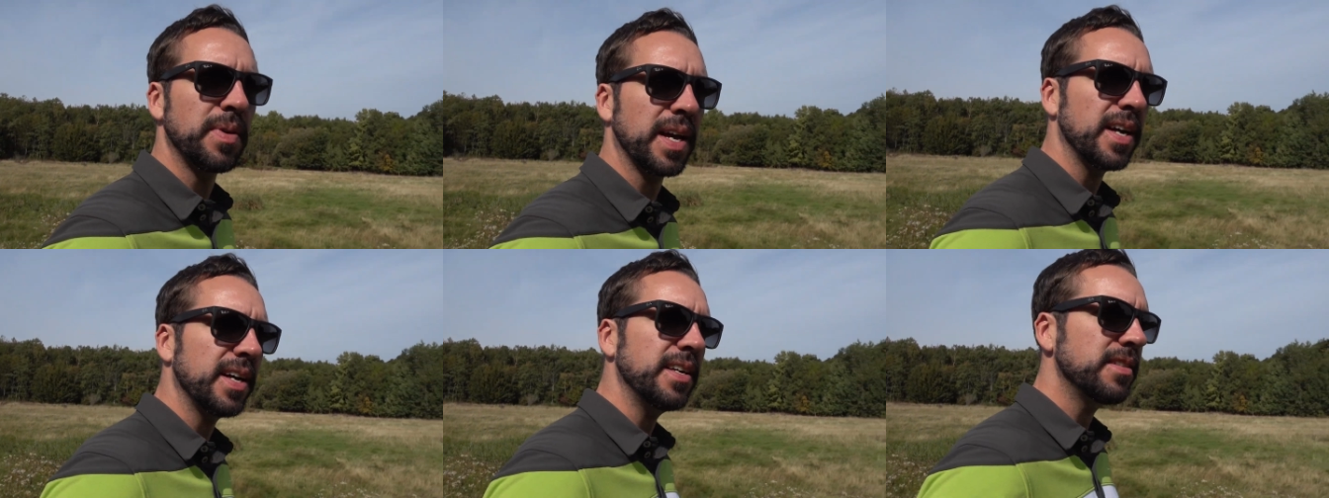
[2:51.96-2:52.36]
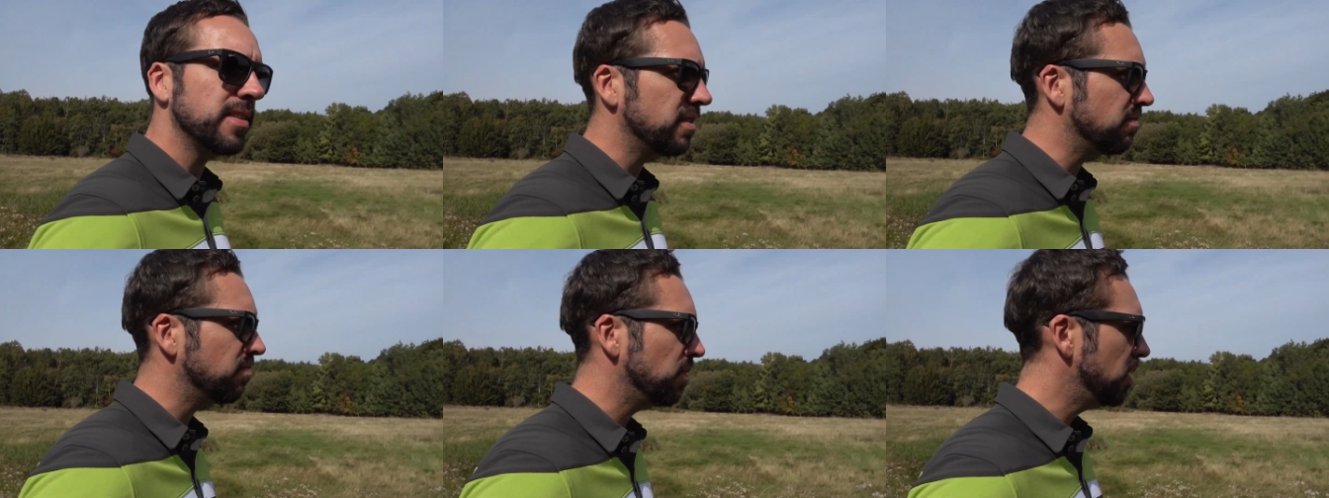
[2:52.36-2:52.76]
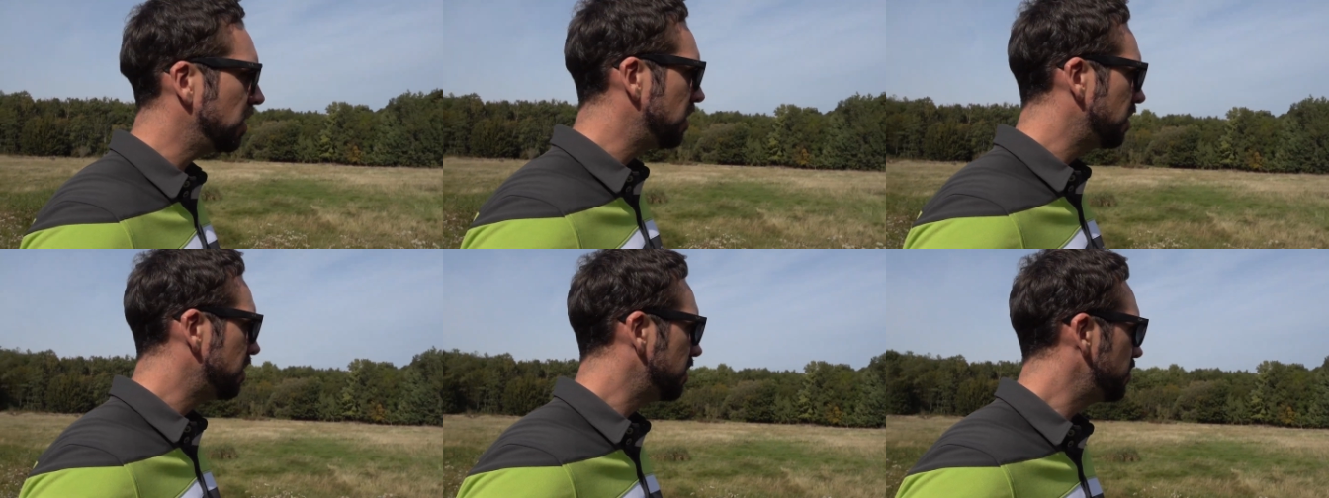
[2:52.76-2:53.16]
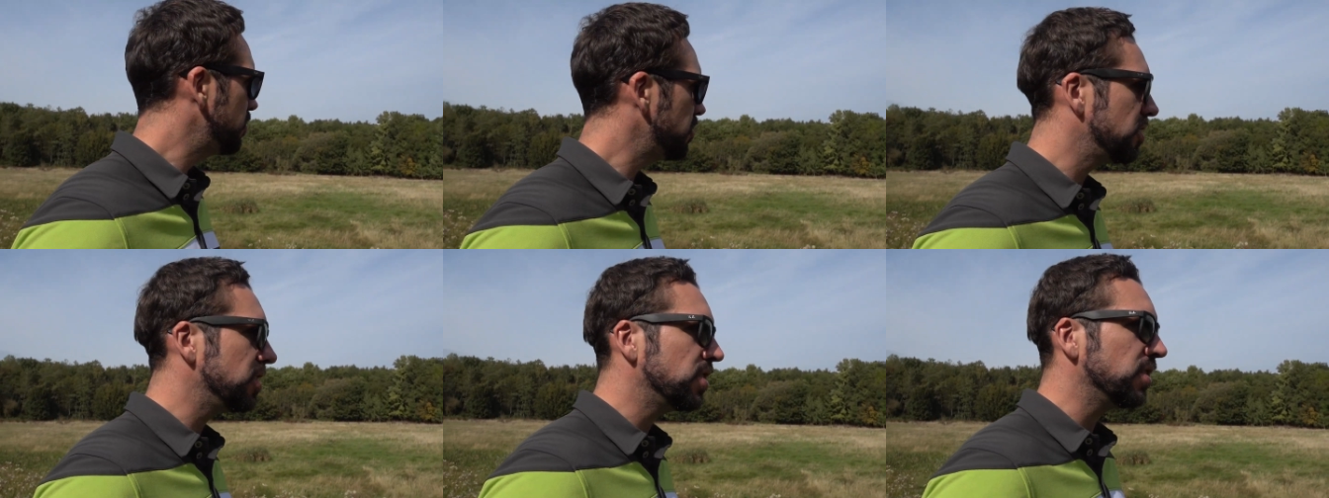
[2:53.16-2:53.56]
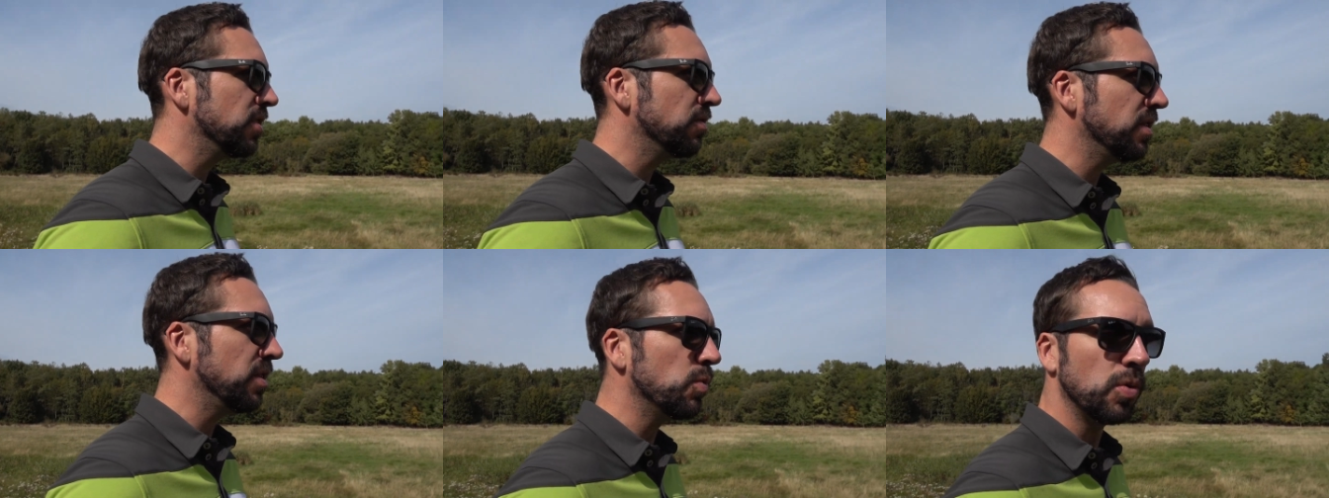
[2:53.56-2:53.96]
behind and there's just this
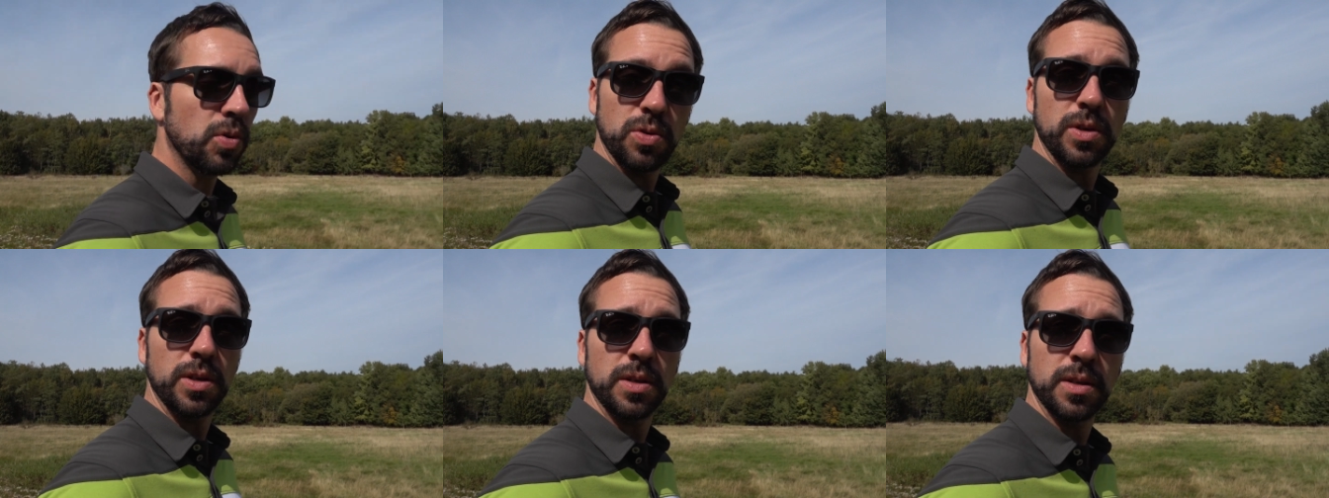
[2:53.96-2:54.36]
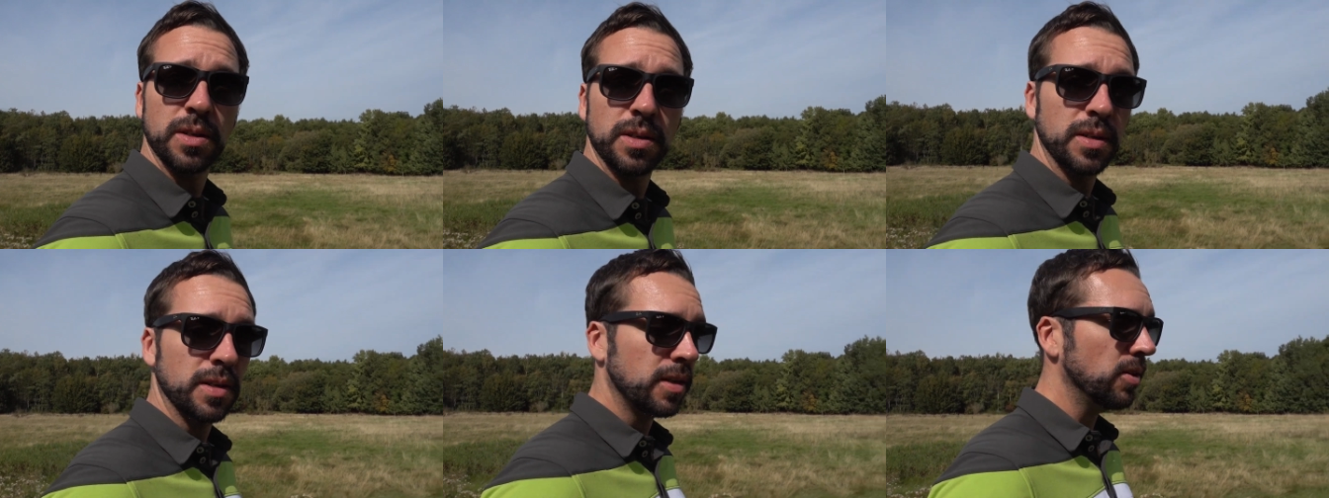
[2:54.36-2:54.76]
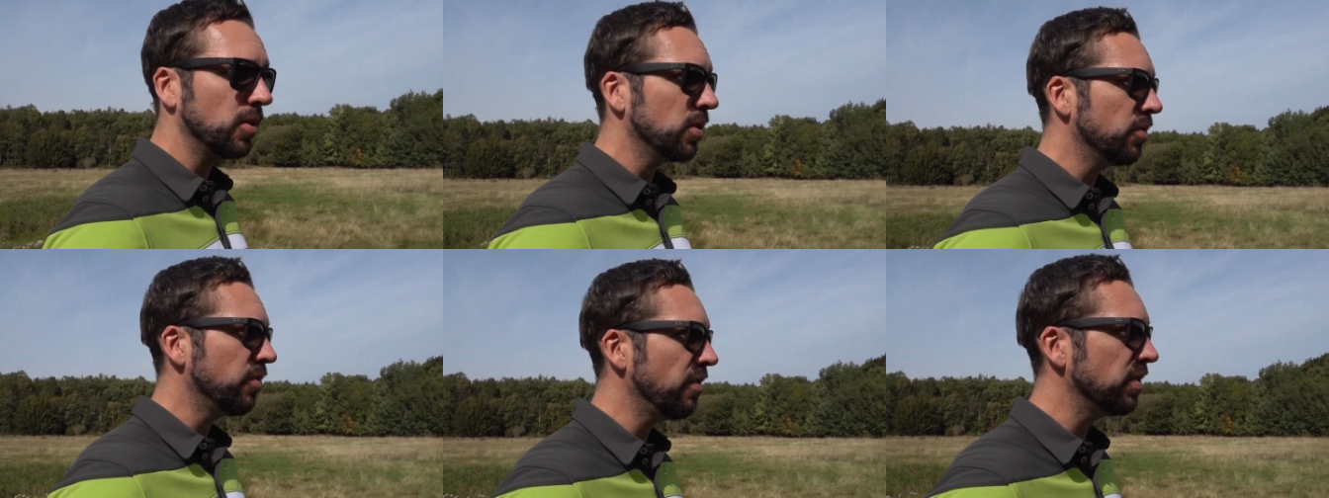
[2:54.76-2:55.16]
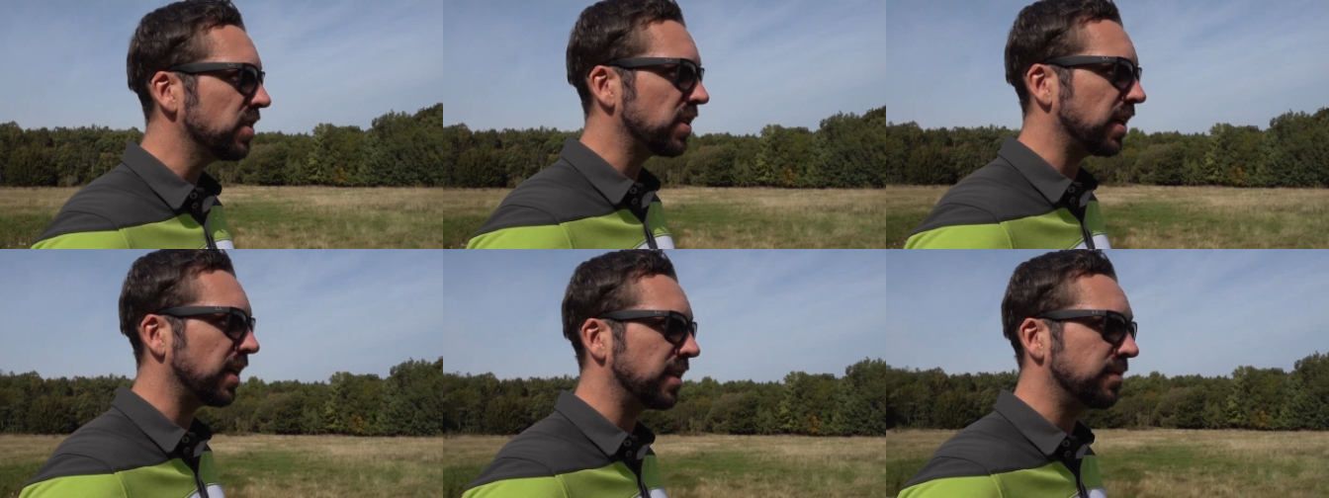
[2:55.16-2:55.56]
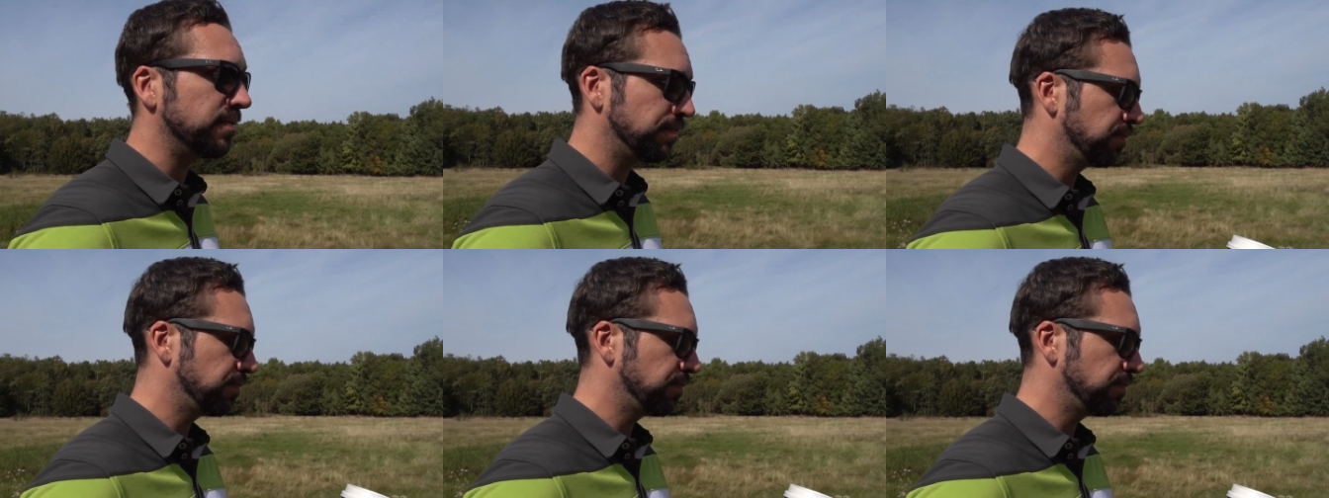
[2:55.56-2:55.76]
lovely walk along the riverside.